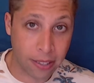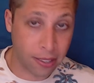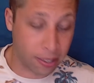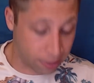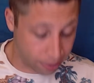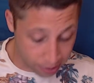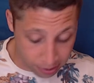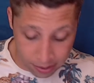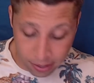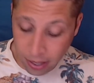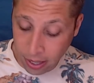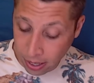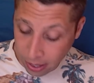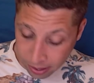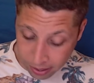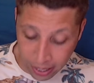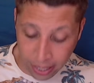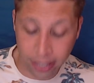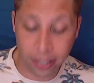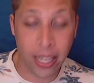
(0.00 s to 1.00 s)
This is the
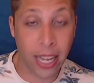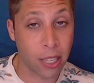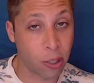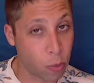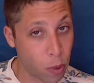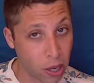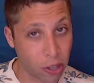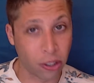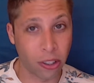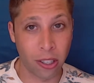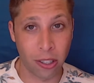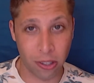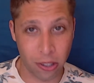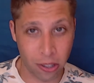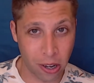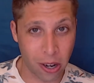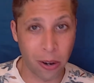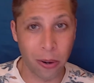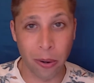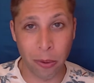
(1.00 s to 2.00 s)
second to last question,
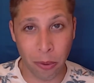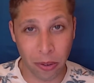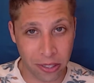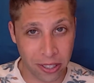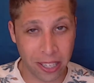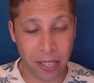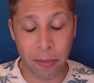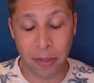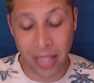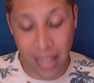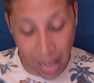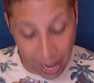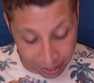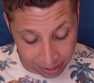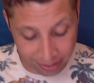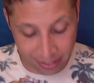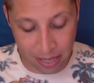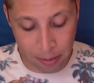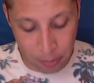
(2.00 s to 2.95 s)
so it wasn't going to be that easy,